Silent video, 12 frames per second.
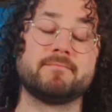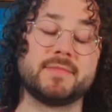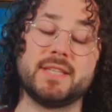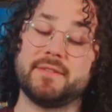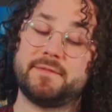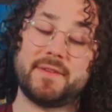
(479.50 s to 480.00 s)

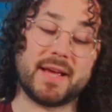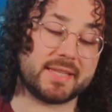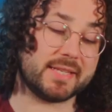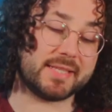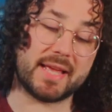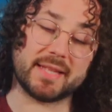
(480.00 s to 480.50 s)
The fact
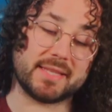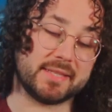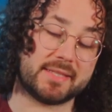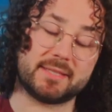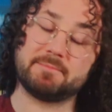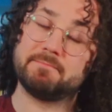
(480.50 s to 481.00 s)
is that
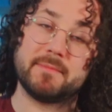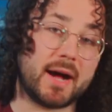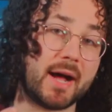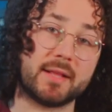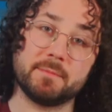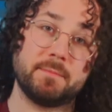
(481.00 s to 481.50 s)
it's
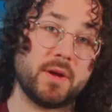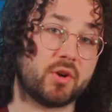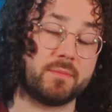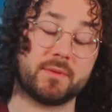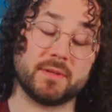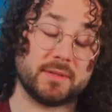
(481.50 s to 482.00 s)

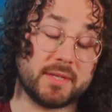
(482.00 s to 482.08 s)
unbearable.